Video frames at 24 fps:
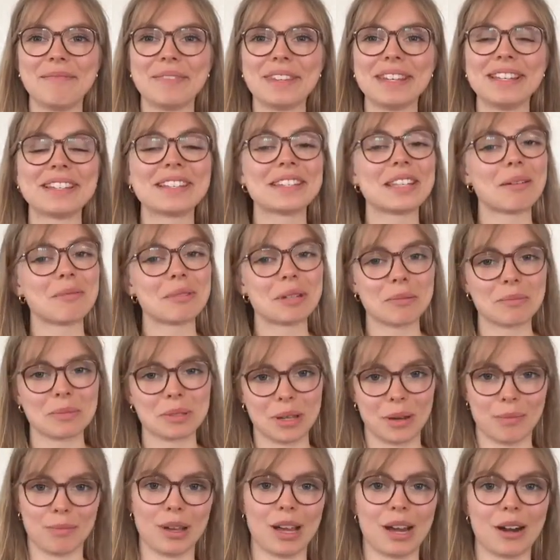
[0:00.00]
is sometimes
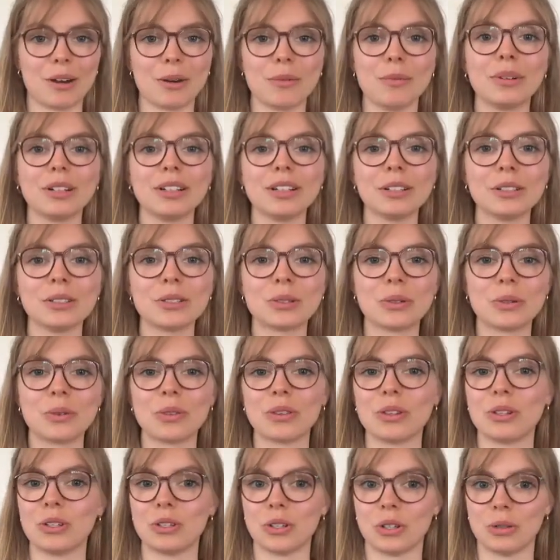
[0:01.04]
comparable to
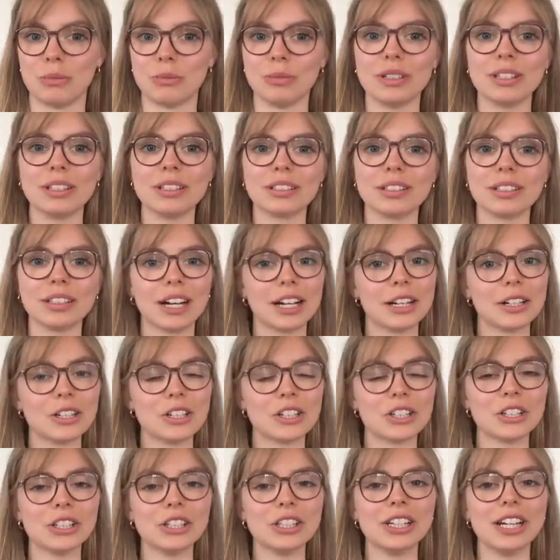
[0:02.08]
the German
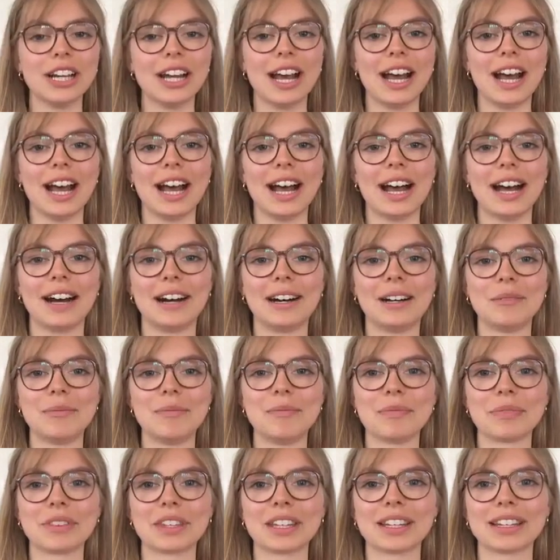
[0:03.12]
culture,
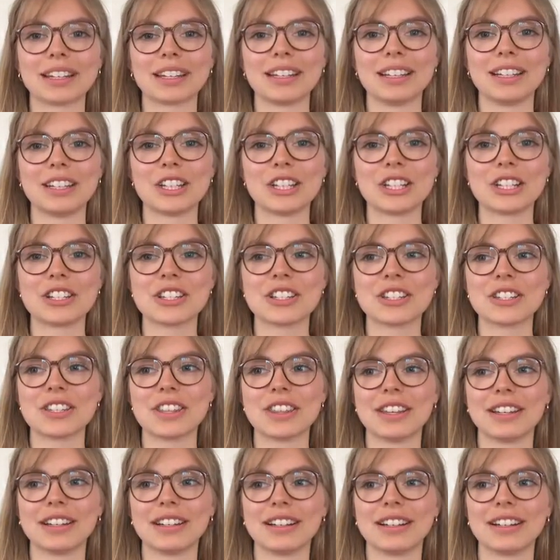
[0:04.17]
just
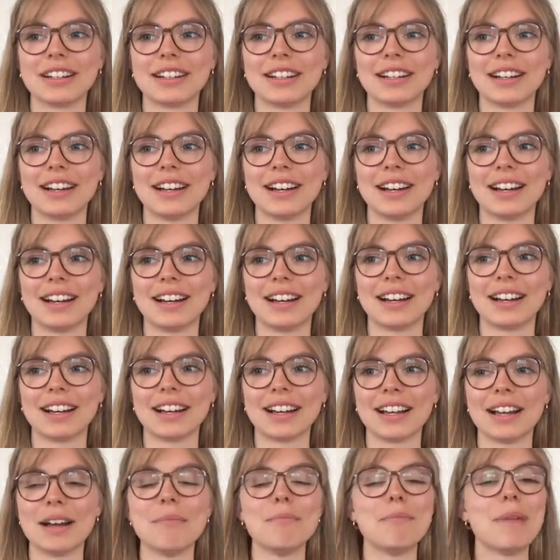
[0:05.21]
the
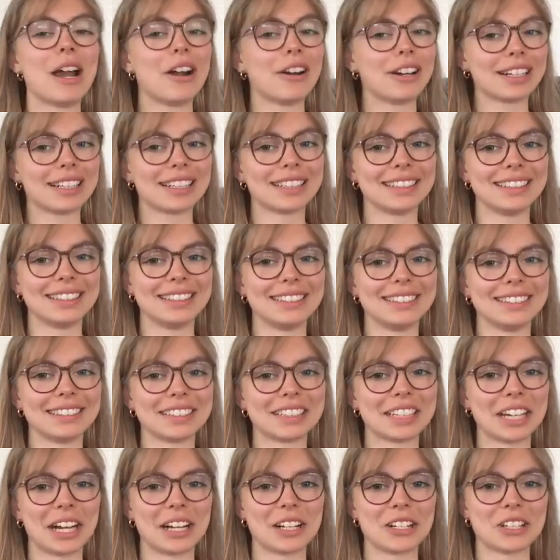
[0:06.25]
American
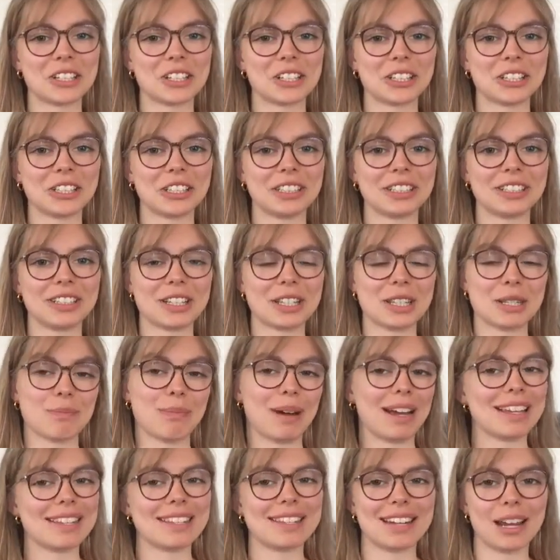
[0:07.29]
culture
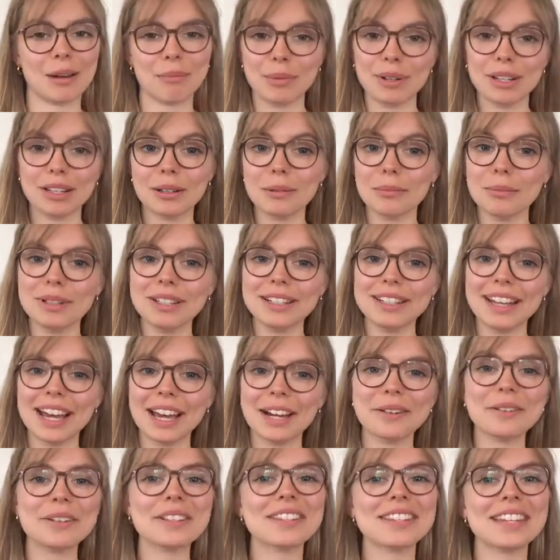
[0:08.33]
spiced it up a little bit, I
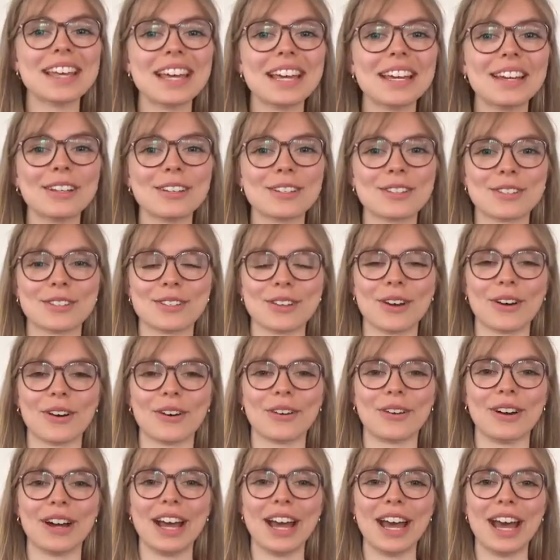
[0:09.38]
would say.
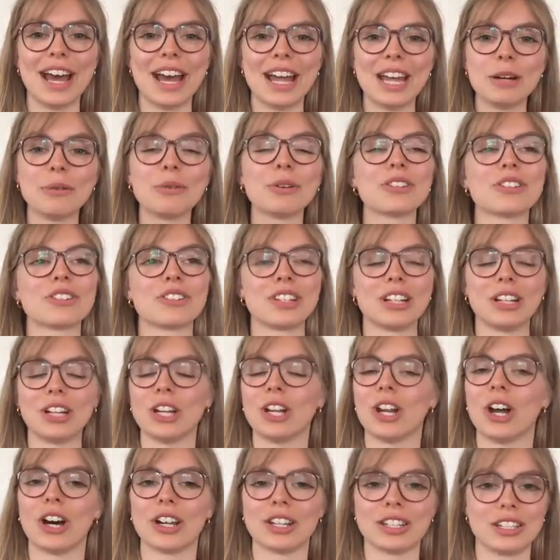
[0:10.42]
So it was still a
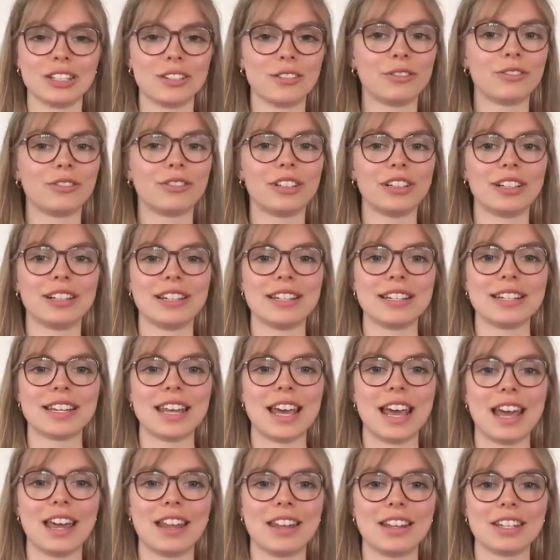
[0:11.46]
lot different,
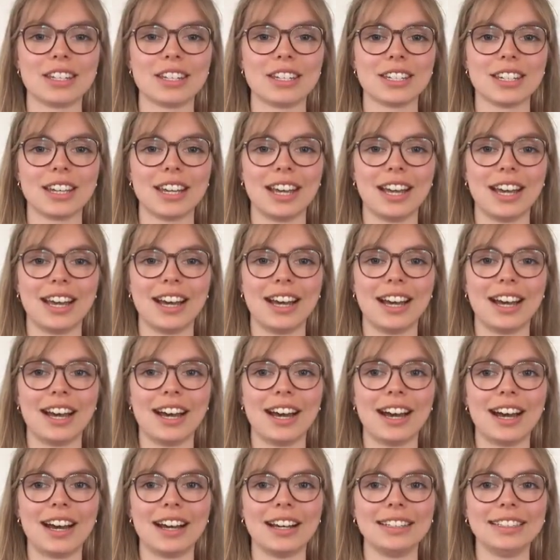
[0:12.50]
and
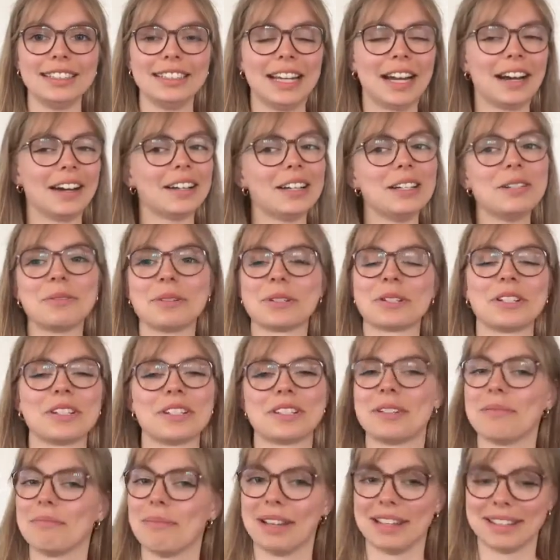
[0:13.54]
yeah, it was
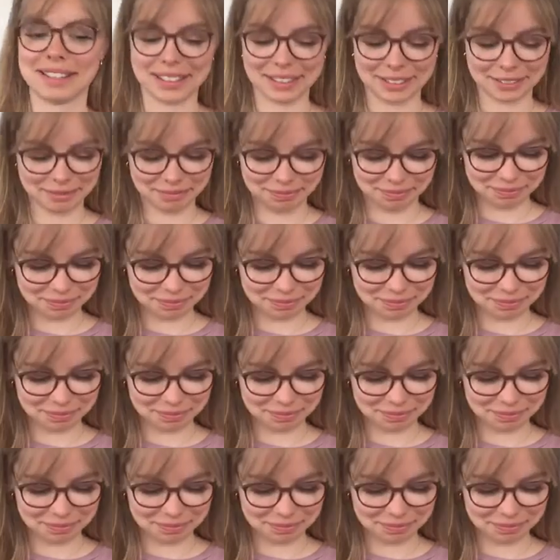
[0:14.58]
just amazing.